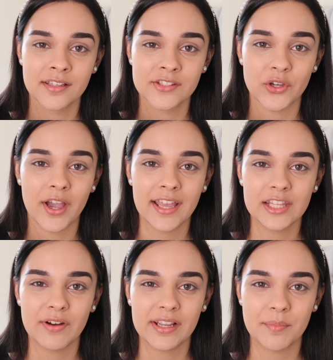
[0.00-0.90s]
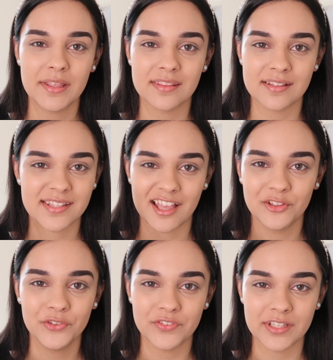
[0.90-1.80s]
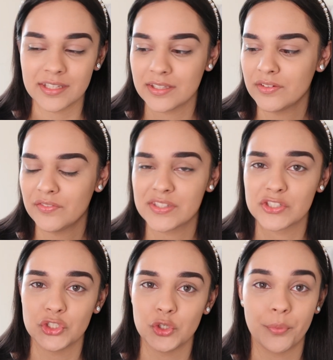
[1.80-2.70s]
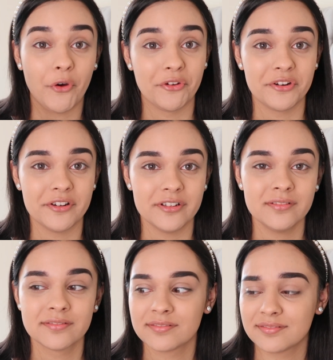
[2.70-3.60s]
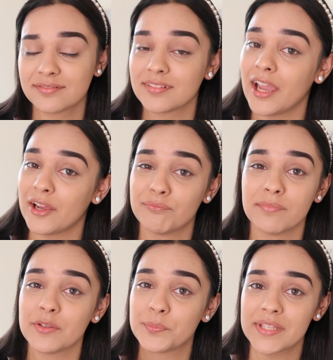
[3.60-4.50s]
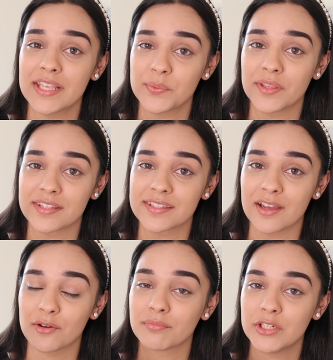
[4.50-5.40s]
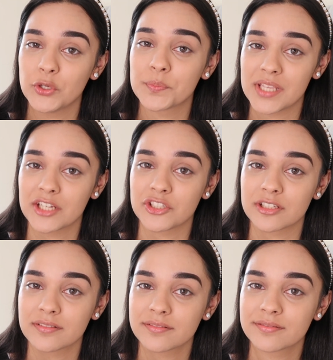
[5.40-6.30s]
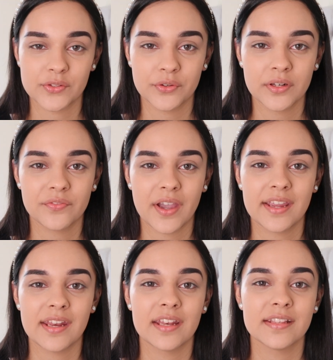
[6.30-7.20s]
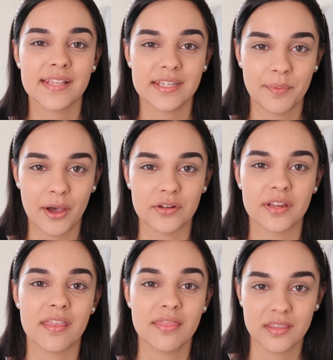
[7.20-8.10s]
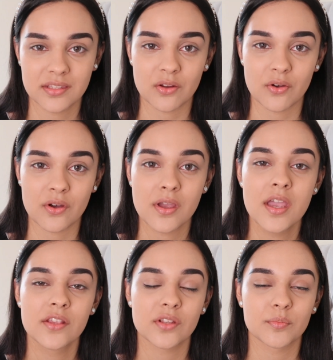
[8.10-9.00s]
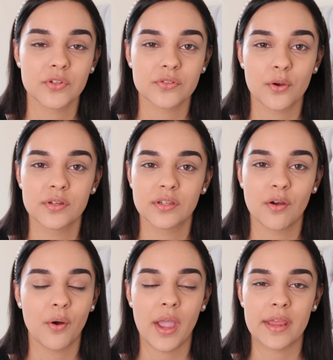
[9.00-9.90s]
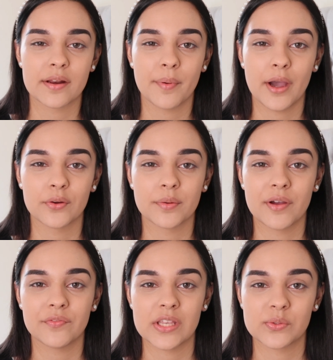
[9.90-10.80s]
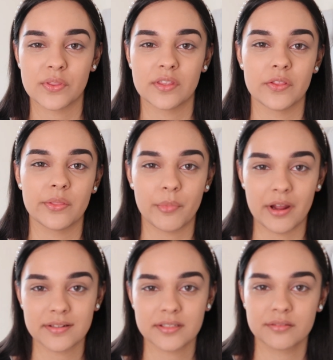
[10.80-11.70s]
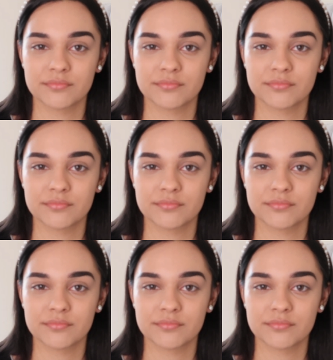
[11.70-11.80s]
So I highly recommend this. I love it, even if it's a dupe or not. I'm obsessed with this now, my new obsession. So I couldn't find any setting powder in the store, so I'm just going to go ahead and powder my face with another brand.